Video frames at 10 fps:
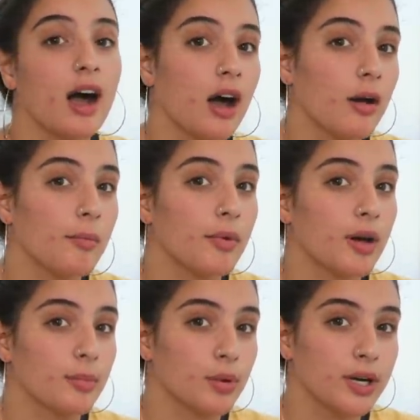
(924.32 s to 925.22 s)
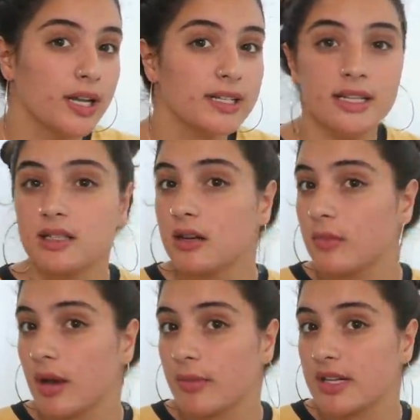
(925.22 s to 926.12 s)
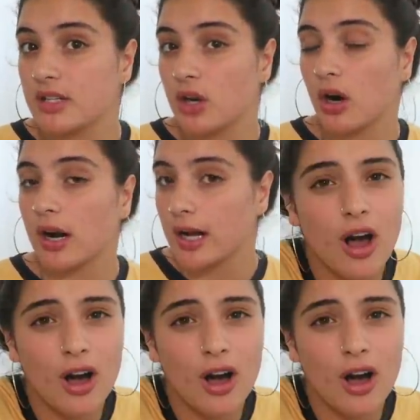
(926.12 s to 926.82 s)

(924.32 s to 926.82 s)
a pretty decent amount of my scarring.